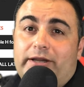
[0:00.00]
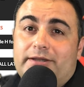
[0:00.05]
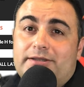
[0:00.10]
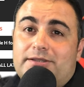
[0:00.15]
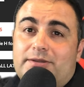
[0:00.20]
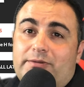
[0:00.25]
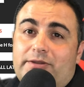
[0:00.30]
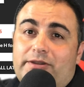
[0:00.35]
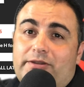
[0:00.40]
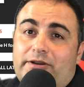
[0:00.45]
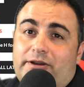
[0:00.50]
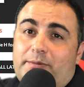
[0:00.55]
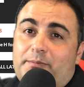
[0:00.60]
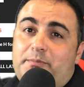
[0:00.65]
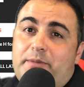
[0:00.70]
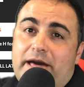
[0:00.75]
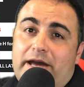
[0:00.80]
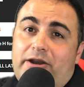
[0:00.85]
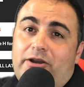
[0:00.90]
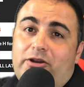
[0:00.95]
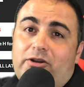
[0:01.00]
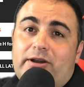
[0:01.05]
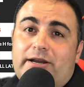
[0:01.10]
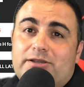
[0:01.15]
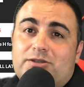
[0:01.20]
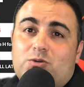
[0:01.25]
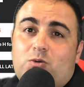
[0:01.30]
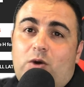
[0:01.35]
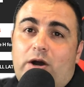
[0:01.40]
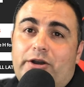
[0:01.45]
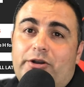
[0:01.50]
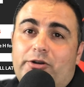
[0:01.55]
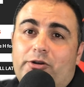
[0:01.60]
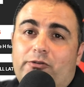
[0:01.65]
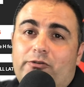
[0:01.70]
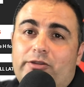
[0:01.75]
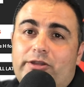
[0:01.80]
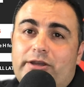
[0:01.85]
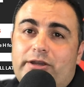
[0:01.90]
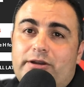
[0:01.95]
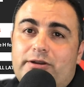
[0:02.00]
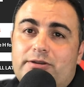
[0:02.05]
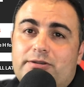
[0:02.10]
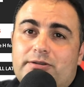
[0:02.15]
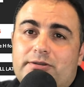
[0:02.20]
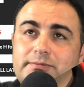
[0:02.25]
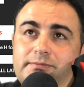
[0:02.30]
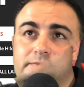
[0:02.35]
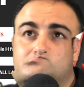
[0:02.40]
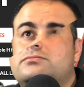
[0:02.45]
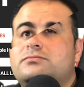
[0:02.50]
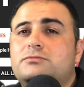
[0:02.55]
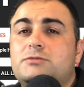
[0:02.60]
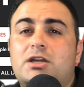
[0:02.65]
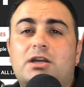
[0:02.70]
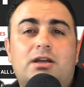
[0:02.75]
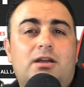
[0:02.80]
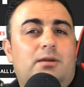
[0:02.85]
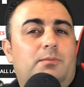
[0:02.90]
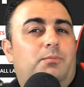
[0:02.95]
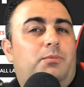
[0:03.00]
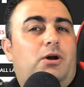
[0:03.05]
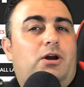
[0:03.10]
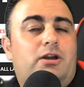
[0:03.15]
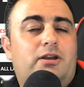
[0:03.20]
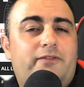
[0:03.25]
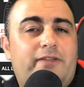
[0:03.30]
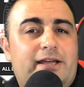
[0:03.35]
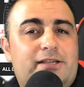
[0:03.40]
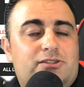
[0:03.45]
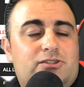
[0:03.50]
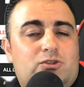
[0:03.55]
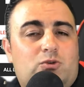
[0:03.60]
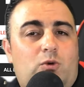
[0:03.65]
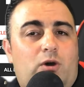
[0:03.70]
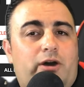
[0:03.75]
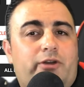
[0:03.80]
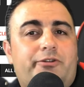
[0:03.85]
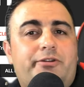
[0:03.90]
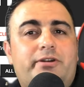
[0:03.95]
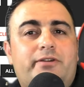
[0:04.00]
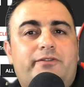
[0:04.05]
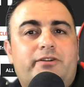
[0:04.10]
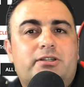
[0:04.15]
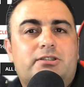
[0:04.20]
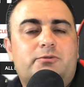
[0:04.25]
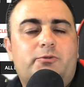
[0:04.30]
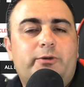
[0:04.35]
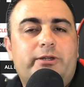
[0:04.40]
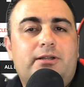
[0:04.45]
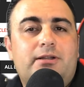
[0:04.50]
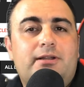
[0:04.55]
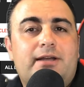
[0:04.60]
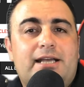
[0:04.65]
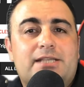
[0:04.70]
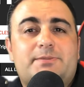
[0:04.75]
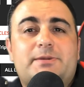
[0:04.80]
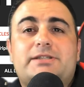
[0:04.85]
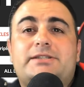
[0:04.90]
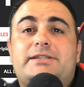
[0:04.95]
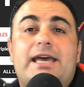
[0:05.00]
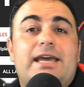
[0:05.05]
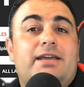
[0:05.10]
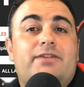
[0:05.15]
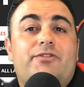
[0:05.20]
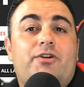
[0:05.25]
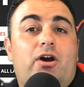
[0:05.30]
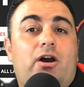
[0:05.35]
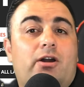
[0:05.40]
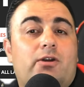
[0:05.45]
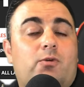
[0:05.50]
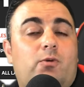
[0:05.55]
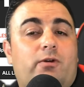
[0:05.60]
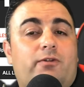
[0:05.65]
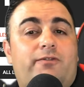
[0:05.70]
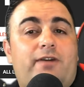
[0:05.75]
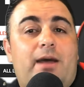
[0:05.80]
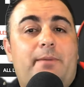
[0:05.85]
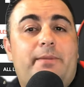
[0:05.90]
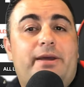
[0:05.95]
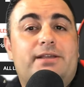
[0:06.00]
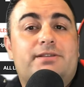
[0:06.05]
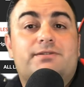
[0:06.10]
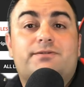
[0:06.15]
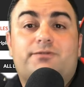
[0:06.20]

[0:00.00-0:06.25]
is something their competitor has squandered over the years. Part of that squandering of goodwill has been taking the hardcore fanbase